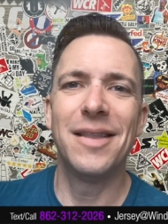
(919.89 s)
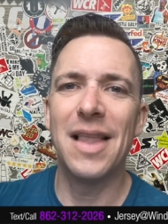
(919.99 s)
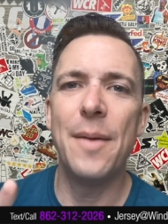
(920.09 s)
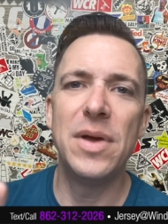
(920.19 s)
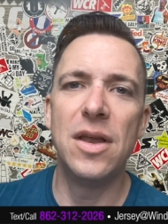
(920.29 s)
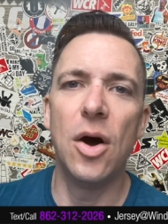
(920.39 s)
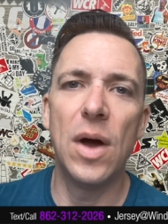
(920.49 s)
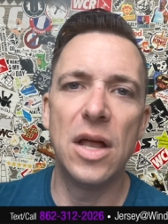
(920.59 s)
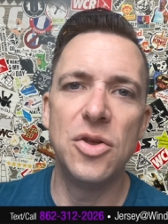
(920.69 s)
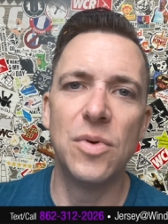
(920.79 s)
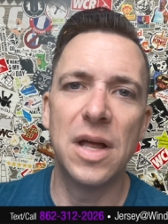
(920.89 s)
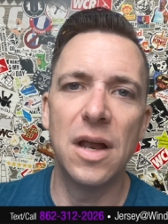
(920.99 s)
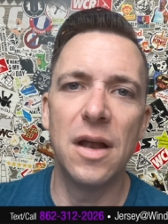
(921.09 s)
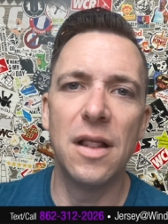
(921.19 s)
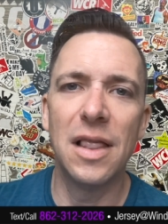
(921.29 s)
let me know and you will
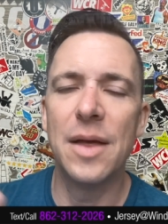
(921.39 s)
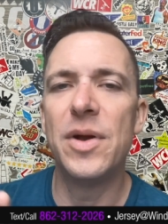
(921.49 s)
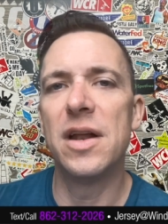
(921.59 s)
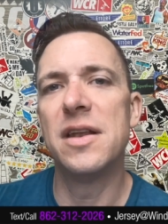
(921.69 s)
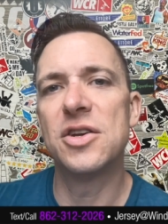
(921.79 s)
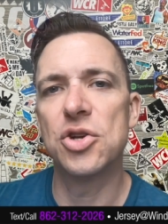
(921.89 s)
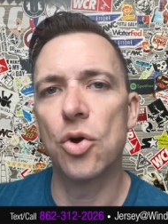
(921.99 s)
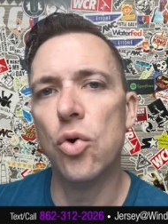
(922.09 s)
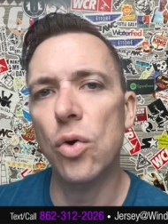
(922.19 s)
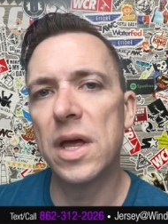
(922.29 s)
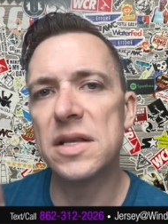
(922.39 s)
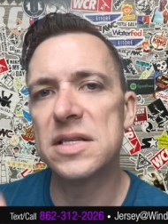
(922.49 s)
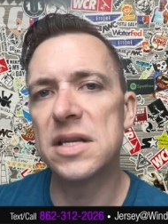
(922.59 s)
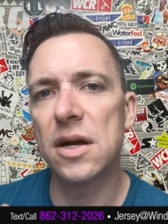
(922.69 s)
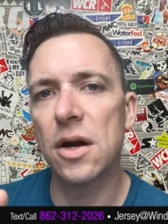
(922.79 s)
get a limited edition Cool Kid
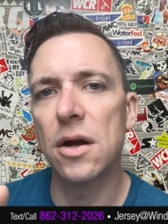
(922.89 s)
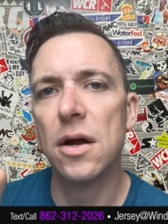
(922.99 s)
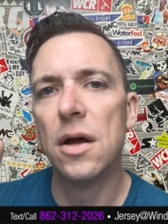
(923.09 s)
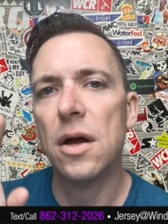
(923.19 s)
sticker,